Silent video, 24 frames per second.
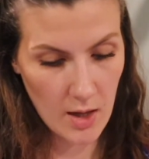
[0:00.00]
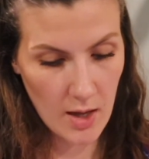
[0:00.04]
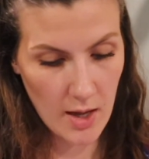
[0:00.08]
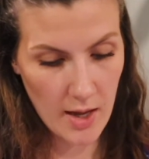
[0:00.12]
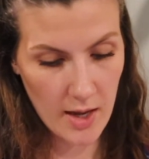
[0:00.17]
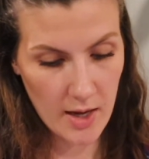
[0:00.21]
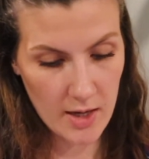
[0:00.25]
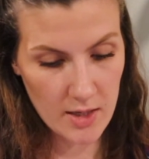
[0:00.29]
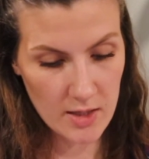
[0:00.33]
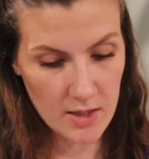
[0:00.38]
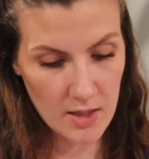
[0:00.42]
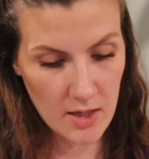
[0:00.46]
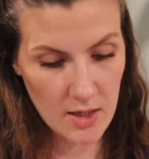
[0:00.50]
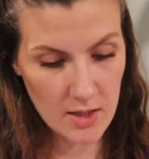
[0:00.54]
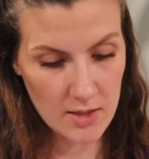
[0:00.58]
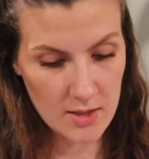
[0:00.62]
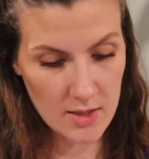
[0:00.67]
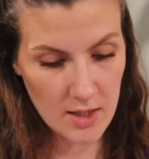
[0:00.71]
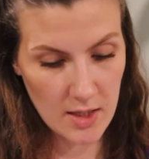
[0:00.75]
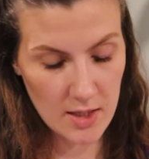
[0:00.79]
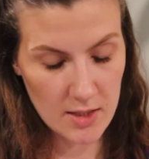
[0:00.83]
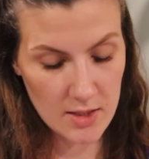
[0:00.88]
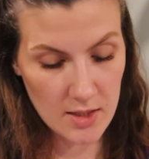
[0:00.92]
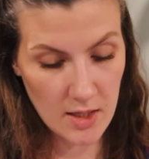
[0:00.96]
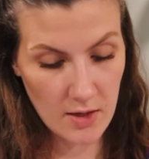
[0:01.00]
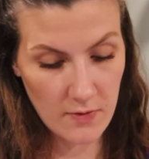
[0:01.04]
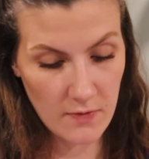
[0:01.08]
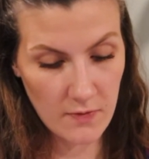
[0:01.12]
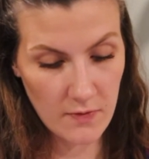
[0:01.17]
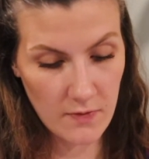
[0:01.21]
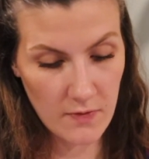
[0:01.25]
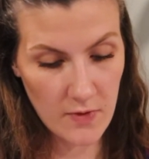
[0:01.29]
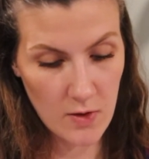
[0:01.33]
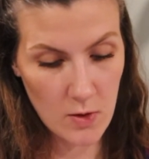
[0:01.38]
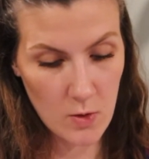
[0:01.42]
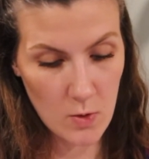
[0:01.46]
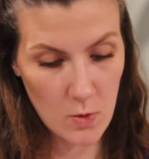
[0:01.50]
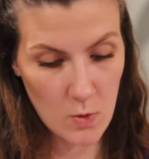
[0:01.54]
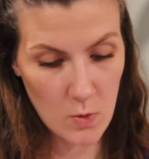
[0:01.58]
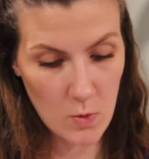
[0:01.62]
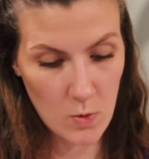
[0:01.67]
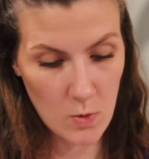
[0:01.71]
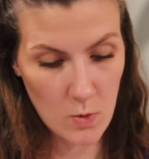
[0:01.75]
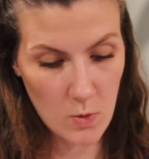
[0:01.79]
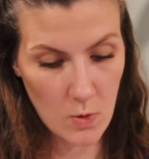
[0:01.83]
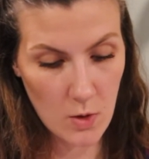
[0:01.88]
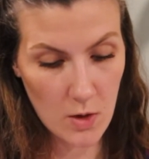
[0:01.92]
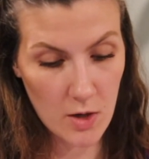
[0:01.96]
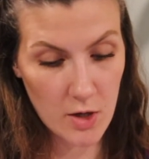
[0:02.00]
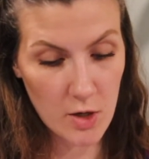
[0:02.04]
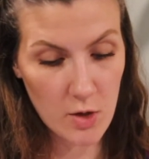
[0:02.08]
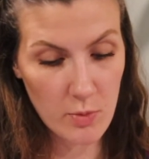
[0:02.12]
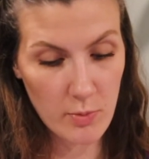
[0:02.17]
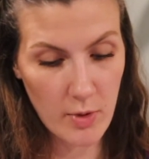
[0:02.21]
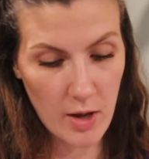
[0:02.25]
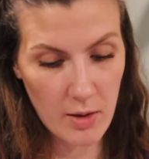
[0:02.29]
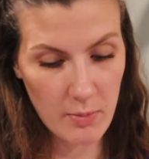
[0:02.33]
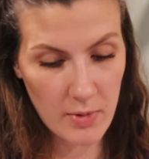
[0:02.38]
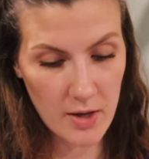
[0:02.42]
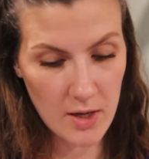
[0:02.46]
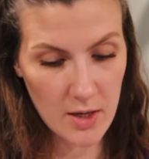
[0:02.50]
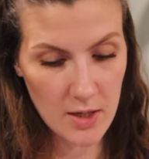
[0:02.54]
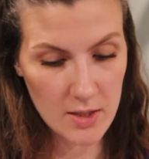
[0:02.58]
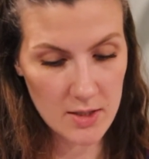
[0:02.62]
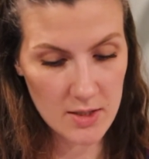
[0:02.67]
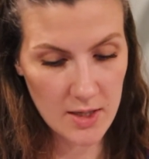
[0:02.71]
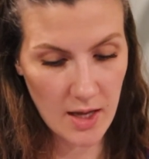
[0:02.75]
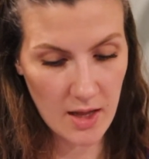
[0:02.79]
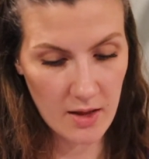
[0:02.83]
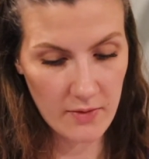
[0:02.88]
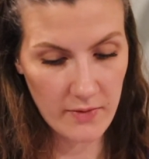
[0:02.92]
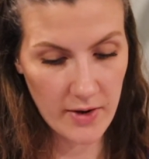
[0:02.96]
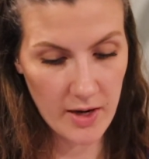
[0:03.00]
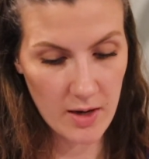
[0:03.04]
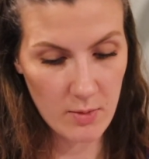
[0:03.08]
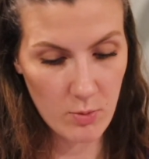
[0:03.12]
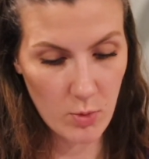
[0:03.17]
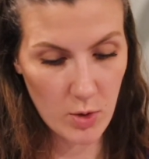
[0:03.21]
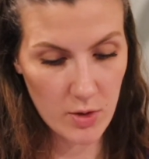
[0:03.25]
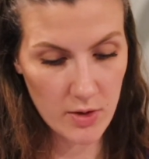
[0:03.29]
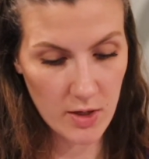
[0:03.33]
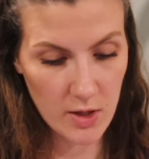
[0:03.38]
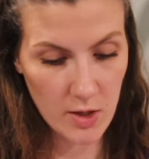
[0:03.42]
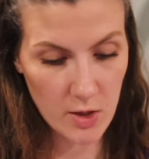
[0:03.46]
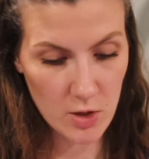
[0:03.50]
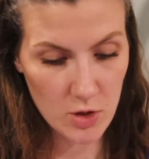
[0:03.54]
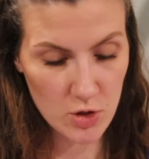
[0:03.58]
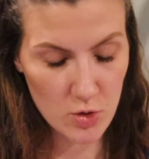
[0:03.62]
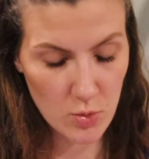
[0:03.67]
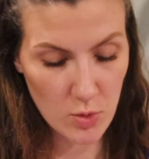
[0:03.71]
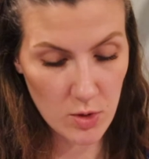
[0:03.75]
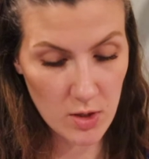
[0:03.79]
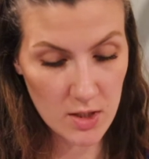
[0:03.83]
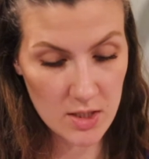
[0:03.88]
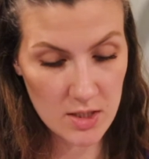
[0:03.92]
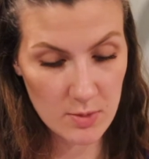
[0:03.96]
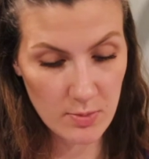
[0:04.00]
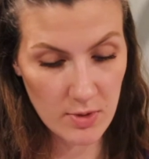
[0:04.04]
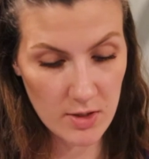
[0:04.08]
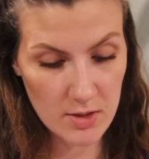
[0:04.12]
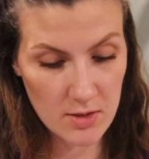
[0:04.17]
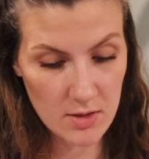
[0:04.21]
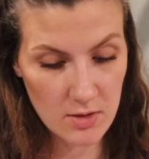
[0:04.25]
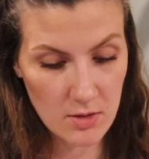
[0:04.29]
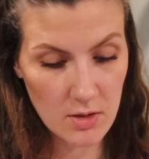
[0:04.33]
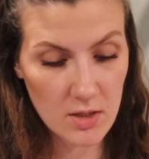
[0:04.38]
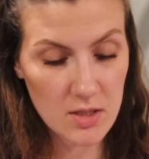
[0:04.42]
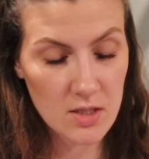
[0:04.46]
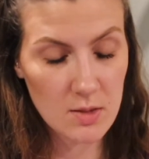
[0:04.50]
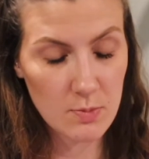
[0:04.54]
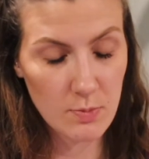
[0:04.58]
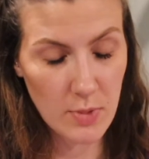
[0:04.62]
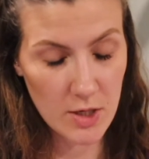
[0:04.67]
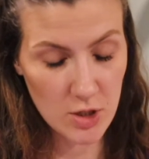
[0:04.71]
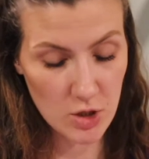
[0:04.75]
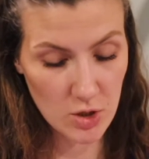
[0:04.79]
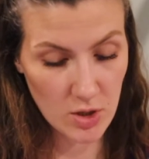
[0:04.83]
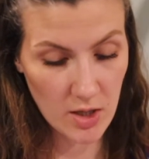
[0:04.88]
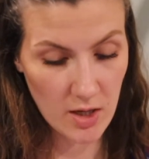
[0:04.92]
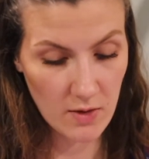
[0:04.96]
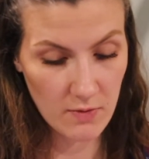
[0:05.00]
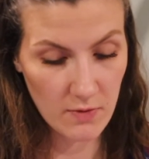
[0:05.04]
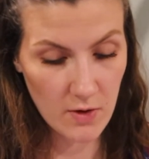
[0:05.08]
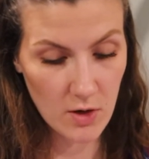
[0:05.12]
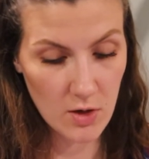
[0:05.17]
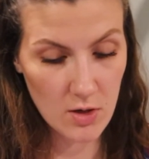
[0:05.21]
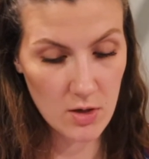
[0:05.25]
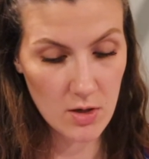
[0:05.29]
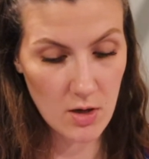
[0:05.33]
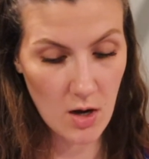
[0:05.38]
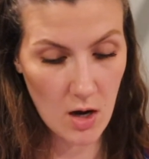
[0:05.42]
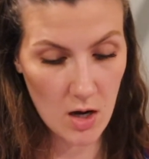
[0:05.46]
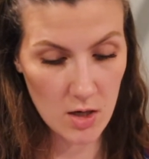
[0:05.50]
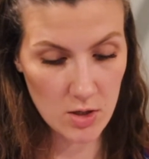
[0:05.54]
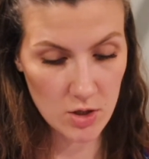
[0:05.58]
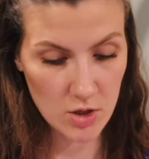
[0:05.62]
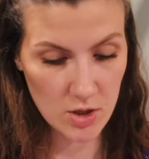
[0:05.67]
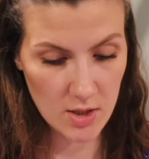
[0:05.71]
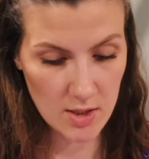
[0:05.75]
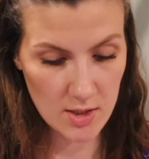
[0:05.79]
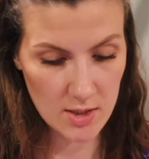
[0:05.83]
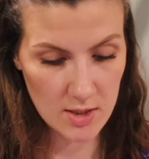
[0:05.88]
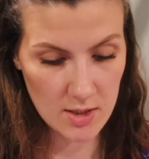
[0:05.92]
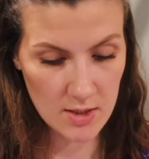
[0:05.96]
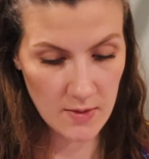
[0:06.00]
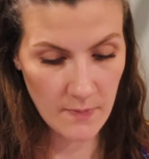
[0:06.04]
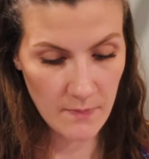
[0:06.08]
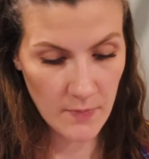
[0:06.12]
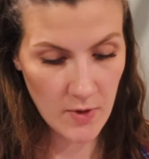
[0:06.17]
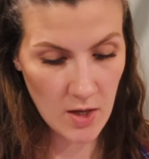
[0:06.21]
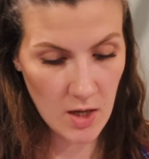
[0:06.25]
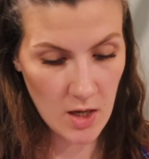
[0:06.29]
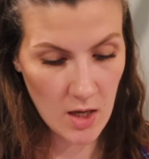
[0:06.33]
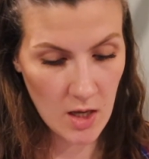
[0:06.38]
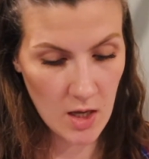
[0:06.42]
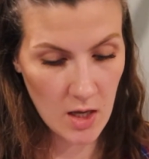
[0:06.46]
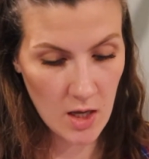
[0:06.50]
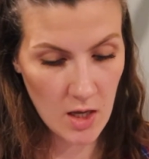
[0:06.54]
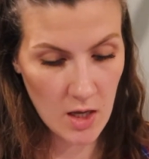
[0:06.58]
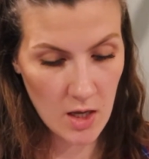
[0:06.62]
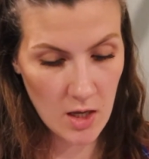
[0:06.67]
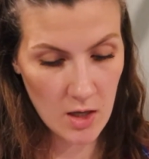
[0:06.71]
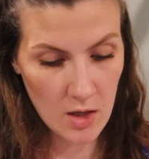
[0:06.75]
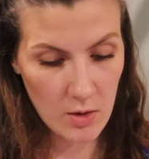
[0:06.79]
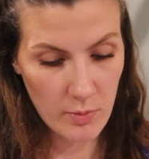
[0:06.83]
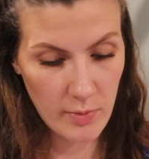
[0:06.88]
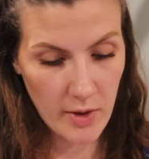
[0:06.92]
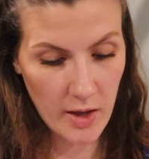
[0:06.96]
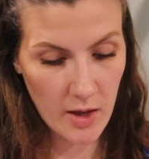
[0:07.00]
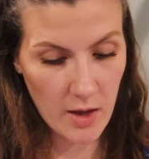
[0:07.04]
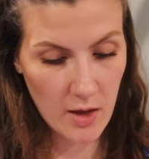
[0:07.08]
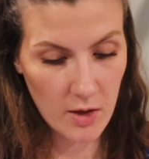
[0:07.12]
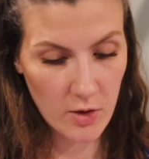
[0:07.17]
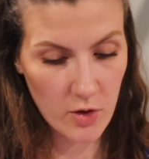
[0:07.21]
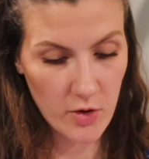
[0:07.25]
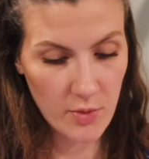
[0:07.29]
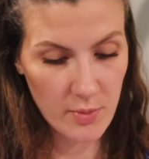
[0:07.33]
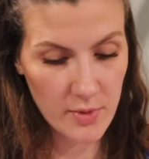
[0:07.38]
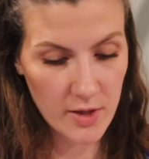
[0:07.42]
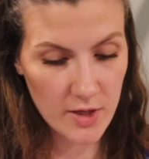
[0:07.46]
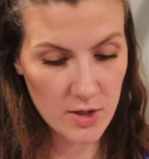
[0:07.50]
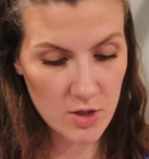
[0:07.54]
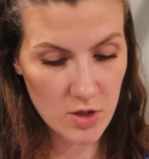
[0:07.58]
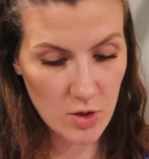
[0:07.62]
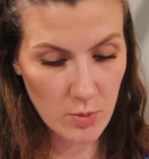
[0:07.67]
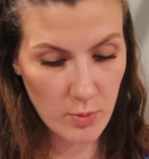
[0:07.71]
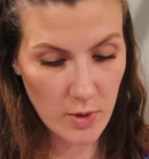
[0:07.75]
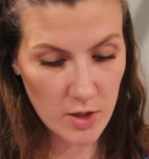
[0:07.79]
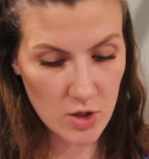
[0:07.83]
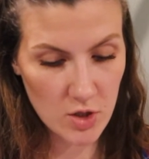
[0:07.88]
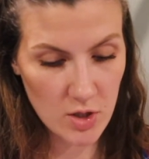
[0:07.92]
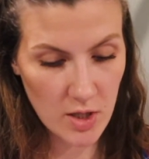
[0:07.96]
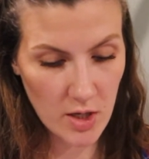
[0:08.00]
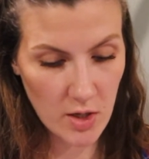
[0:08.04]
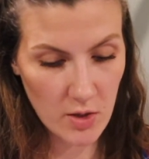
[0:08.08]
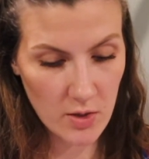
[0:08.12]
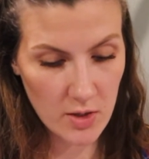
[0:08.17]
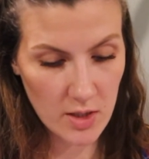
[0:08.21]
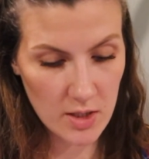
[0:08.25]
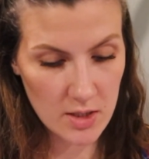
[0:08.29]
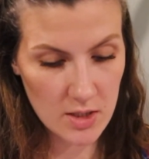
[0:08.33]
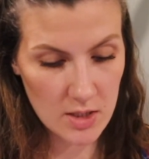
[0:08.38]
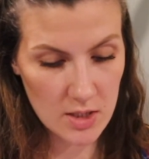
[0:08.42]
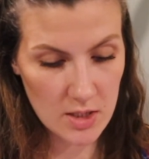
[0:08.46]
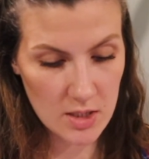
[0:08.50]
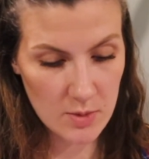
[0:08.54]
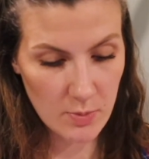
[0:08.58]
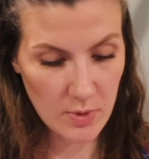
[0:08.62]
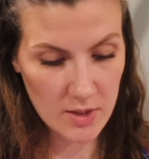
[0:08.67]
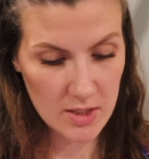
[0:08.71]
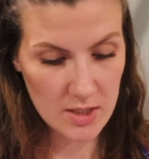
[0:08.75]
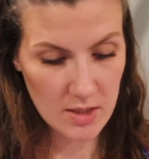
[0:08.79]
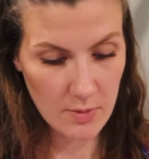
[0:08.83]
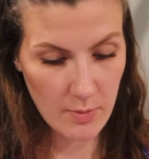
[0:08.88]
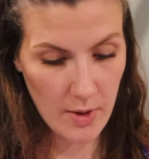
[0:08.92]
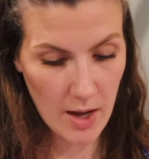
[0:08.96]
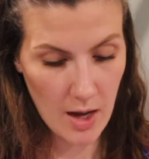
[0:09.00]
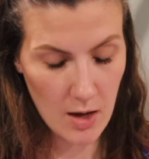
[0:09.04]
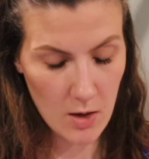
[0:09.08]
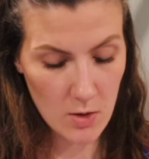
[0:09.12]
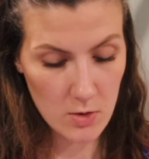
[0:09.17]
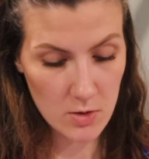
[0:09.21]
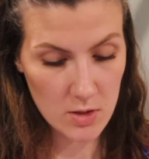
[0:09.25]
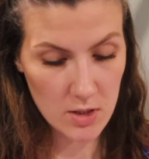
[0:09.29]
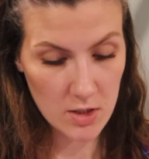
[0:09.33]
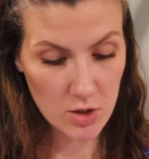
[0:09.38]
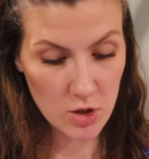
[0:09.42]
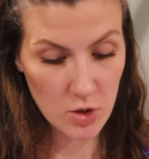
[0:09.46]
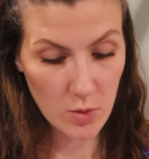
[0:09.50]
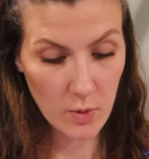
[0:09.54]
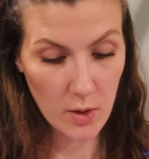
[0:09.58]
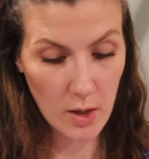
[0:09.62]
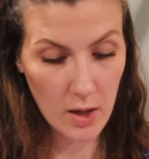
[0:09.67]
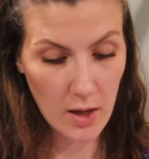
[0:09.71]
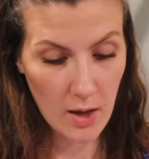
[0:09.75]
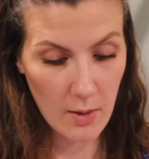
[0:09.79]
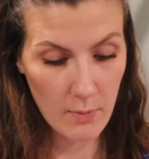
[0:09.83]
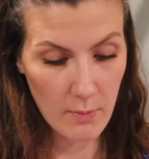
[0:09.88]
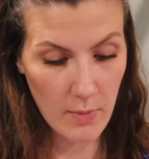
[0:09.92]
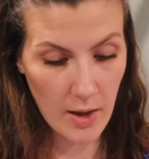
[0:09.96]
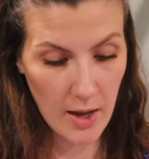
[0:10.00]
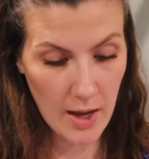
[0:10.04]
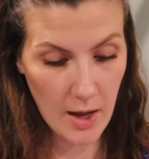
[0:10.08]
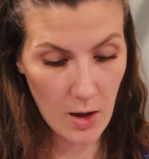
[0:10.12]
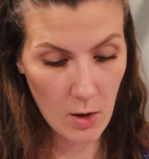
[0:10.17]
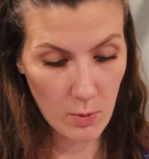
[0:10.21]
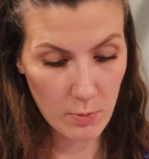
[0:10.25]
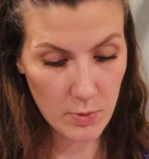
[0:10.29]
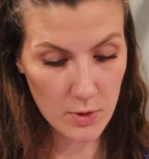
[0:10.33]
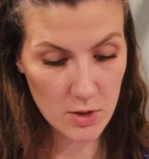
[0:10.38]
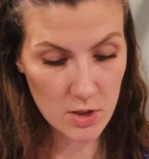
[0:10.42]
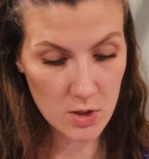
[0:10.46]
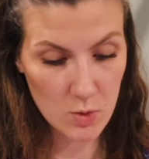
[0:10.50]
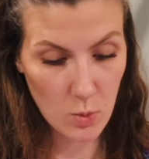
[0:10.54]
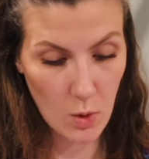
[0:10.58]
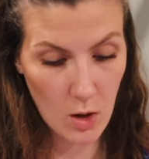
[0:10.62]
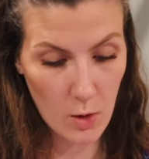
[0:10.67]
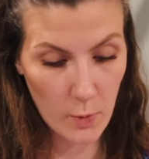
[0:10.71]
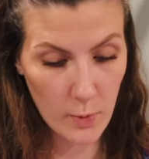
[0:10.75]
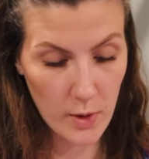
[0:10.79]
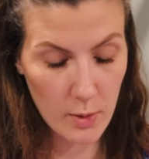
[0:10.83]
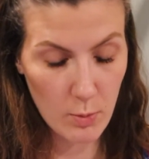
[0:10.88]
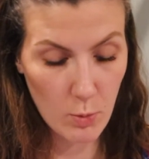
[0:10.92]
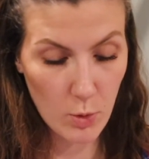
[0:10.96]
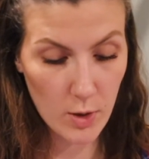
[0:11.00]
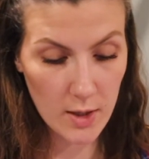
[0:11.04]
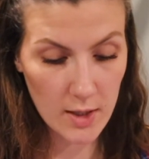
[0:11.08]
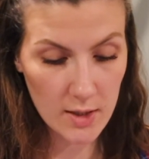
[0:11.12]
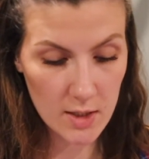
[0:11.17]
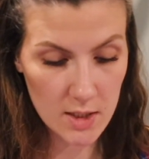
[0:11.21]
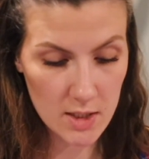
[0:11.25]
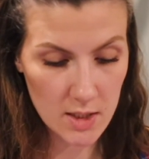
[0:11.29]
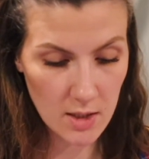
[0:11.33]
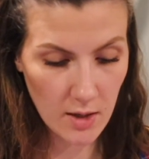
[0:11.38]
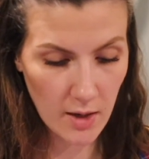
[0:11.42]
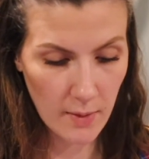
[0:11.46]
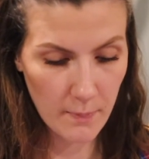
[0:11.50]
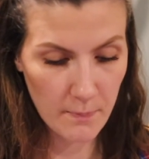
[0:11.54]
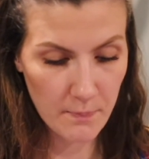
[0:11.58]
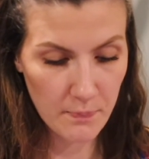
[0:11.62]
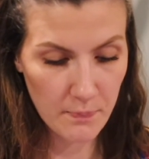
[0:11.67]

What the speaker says: And it says if you may be salivating more than usual, especially if you're nauseous. You may accumulate so much that you need to spit some out, and chewing gum may help you swallow it more easily.